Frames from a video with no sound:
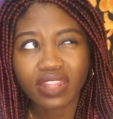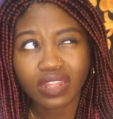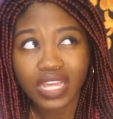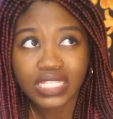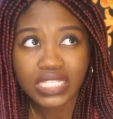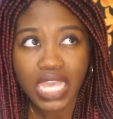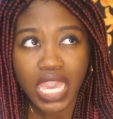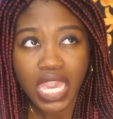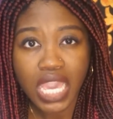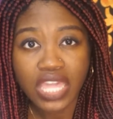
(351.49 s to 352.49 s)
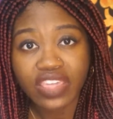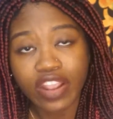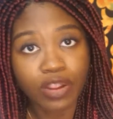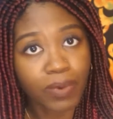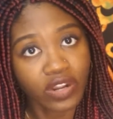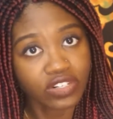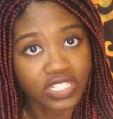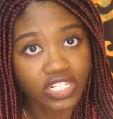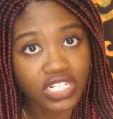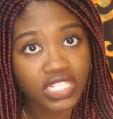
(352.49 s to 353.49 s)
let's say, the Harry Potter
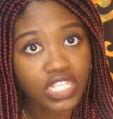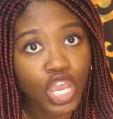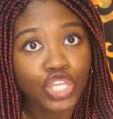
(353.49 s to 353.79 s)
series,